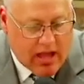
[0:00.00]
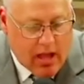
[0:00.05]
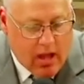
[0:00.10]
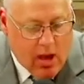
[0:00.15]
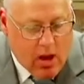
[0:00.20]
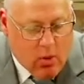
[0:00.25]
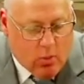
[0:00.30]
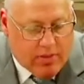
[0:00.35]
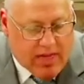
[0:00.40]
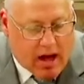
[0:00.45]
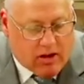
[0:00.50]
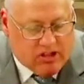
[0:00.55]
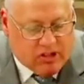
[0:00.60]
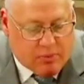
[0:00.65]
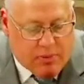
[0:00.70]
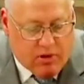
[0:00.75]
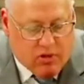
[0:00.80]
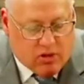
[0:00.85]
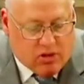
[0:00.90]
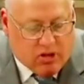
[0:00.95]
Without
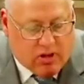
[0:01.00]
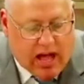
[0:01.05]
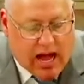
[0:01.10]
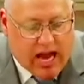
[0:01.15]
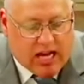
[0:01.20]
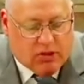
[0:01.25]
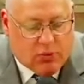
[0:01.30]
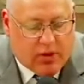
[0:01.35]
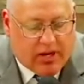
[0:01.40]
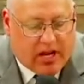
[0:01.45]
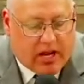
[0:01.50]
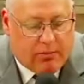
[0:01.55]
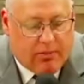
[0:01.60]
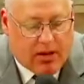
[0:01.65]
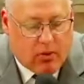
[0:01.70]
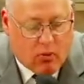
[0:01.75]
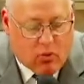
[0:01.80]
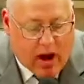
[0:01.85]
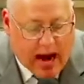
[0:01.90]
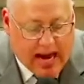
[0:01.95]
spiritual eyes, we can be
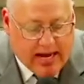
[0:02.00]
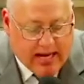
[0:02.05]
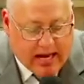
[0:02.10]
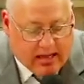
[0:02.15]
right in the